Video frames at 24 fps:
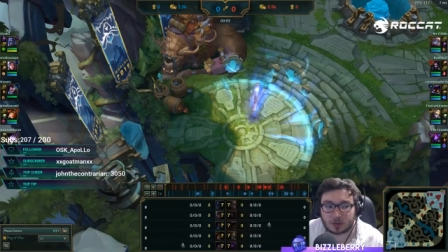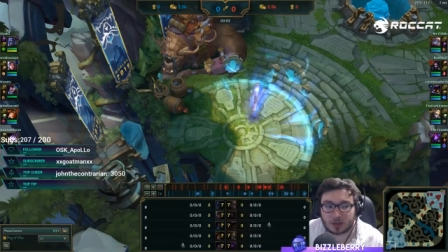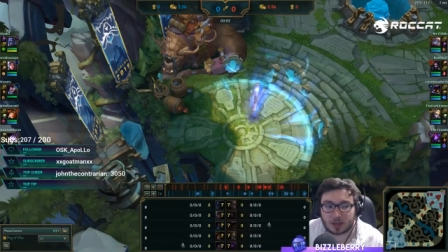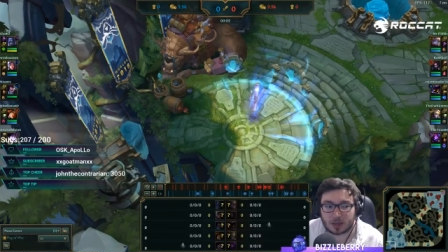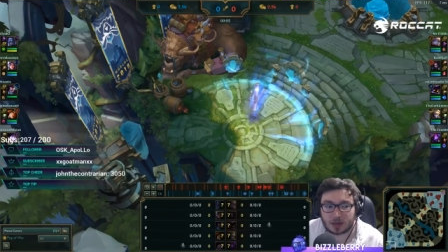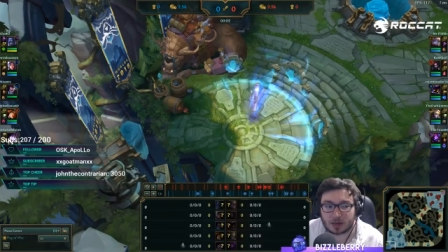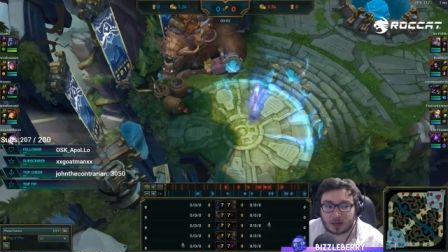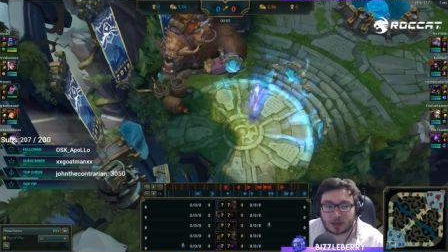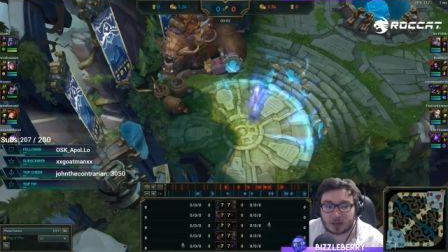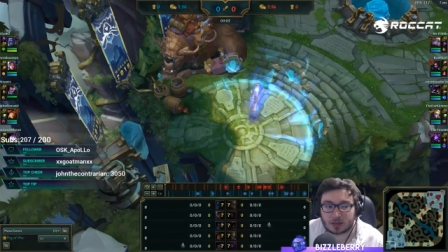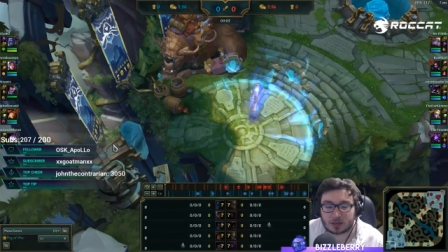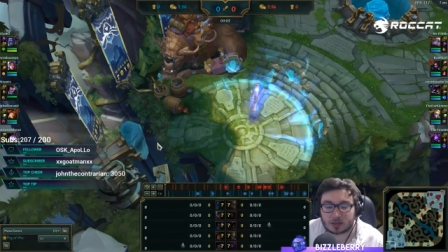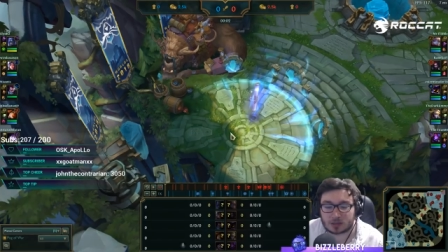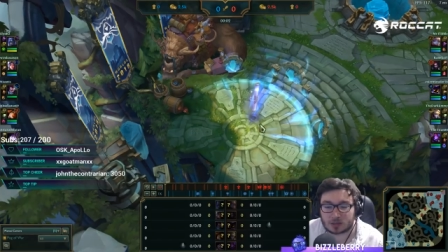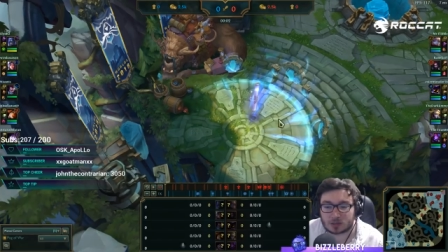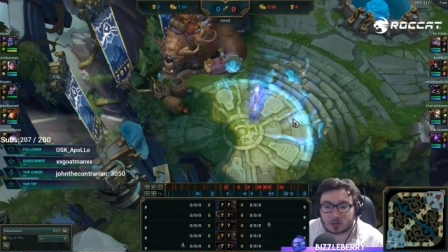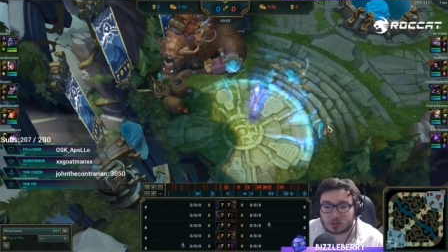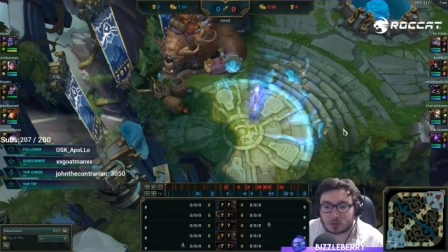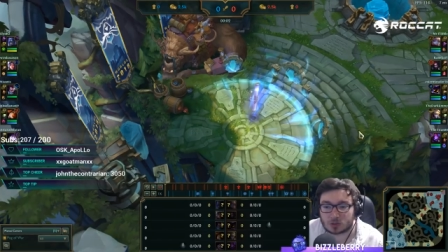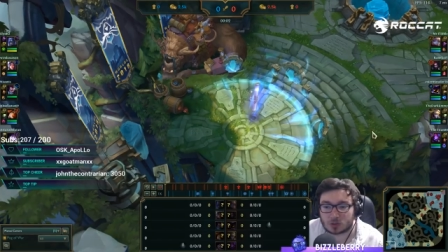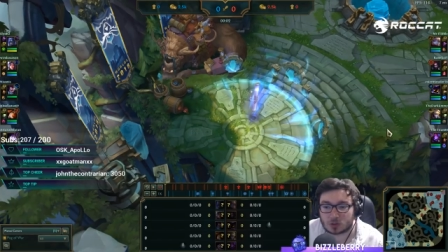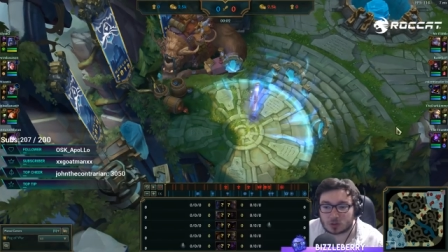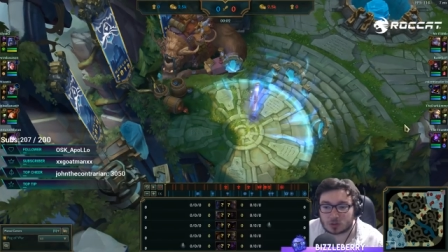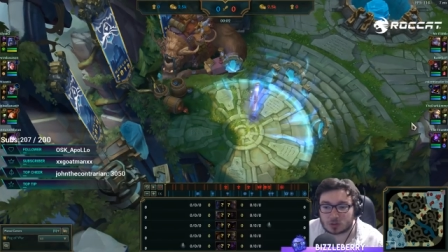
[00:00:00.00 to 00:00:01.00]
Morgana has
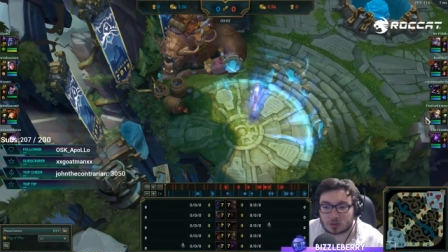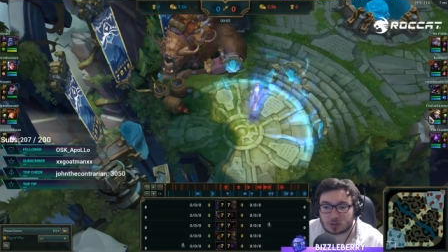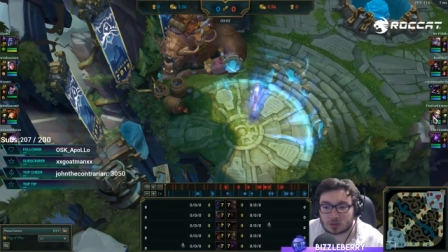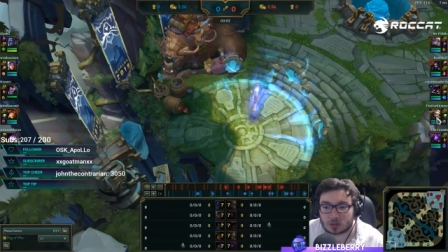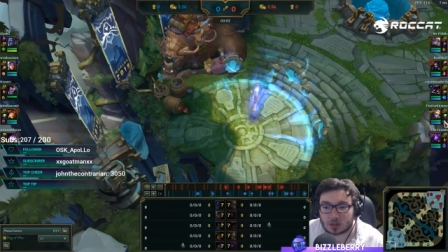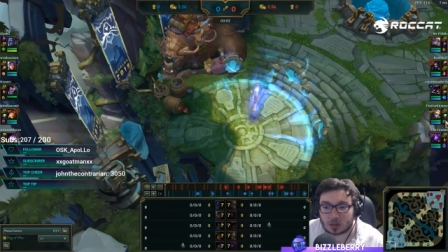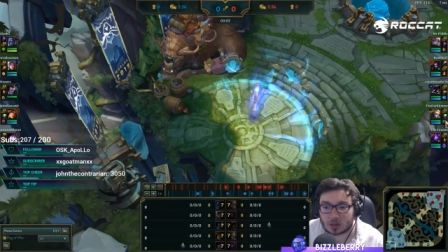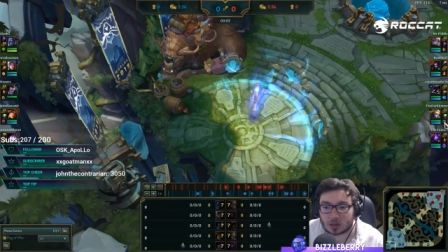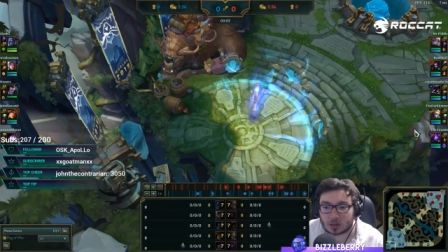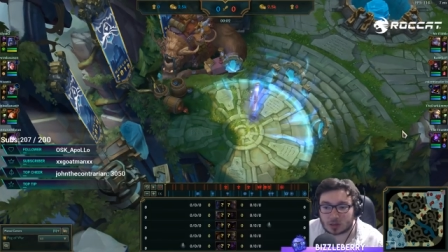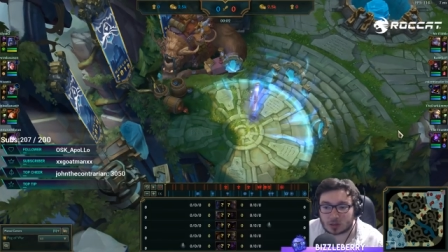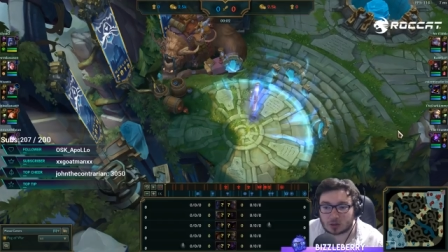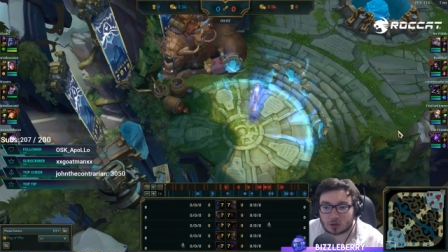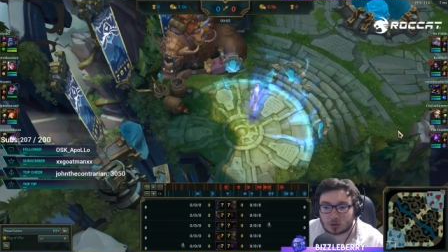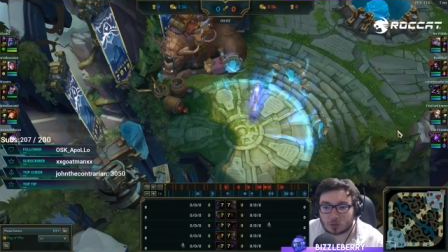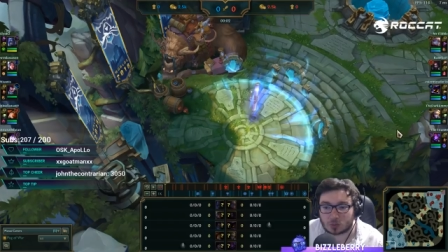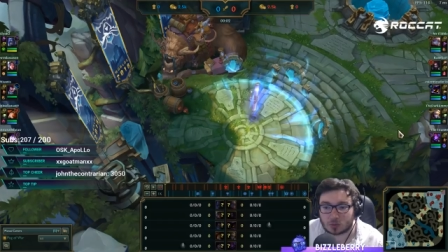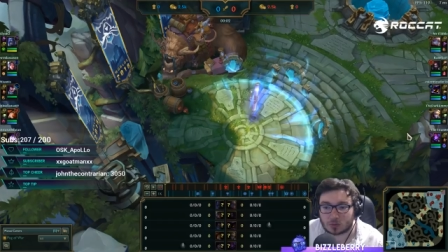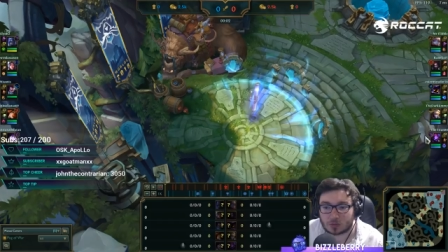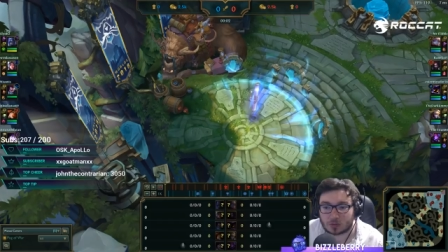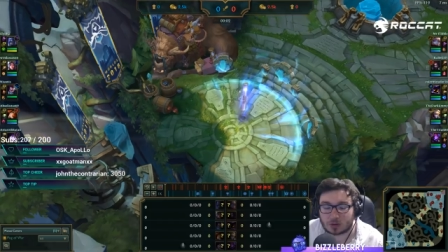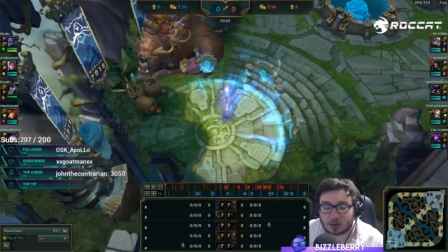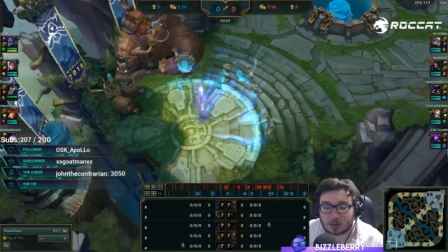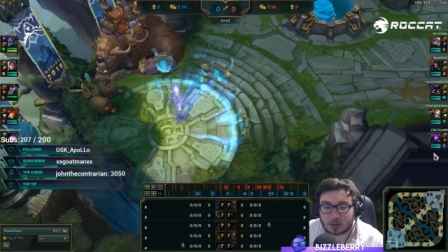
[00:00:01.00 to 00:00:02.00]
Exhaust, and you're
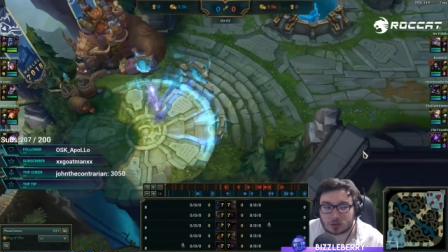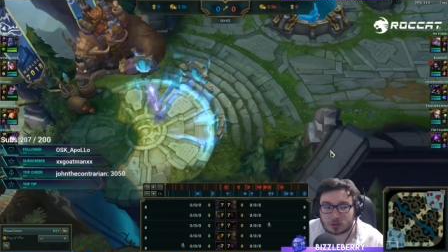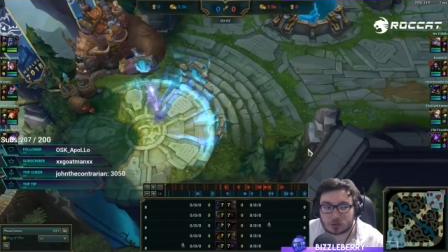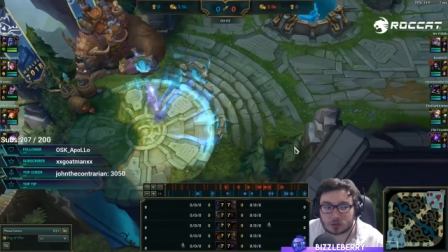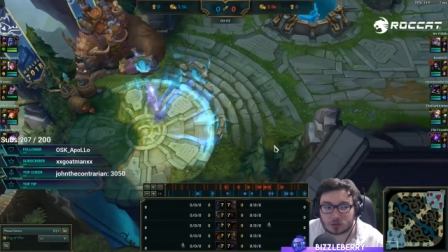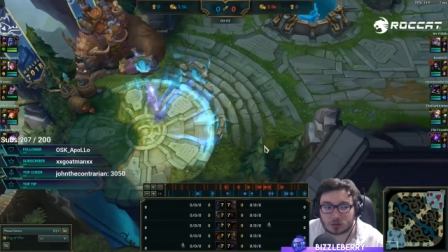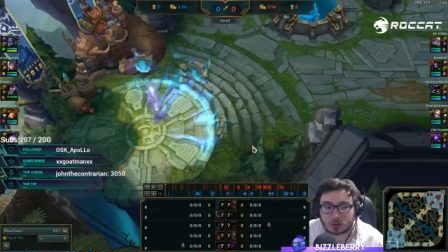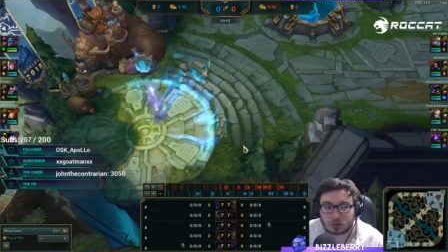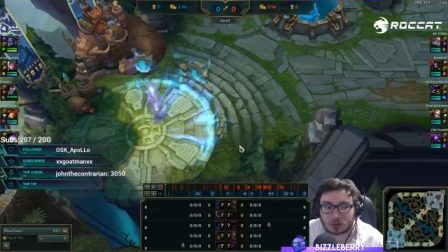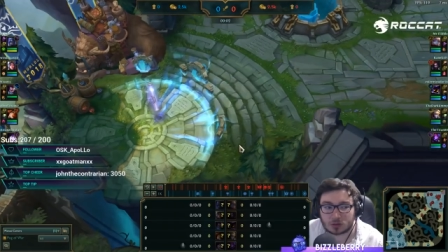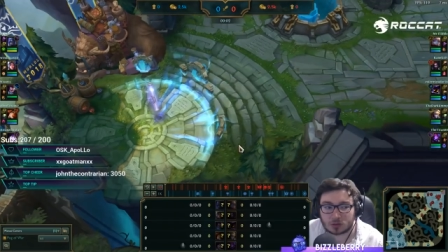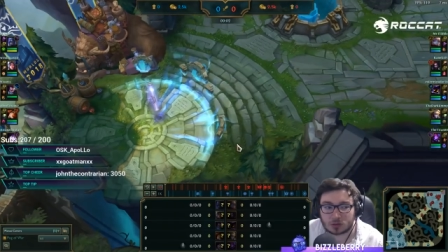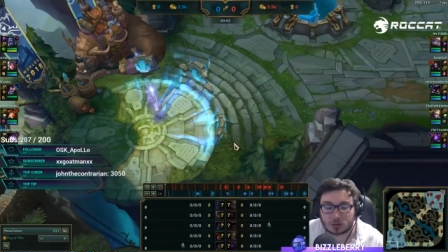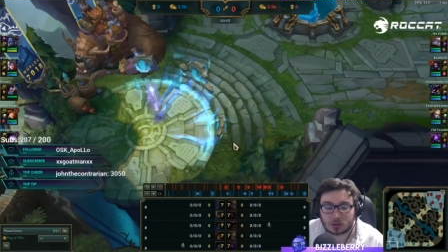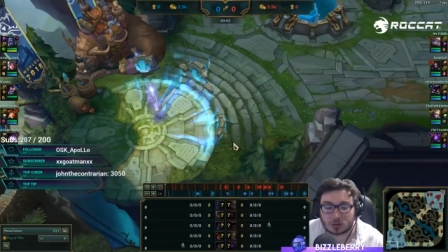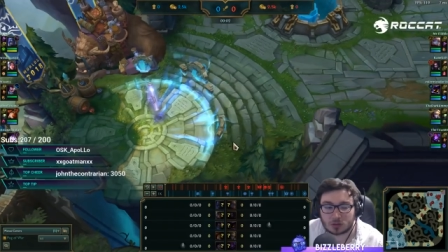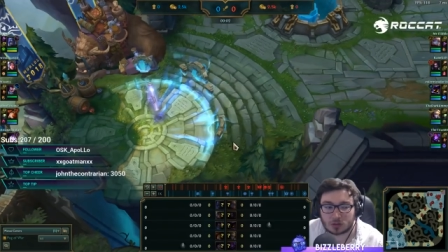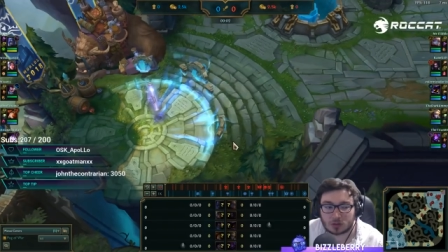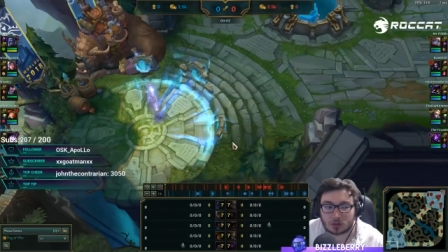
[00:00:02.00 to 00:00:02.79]
with an Ezreal.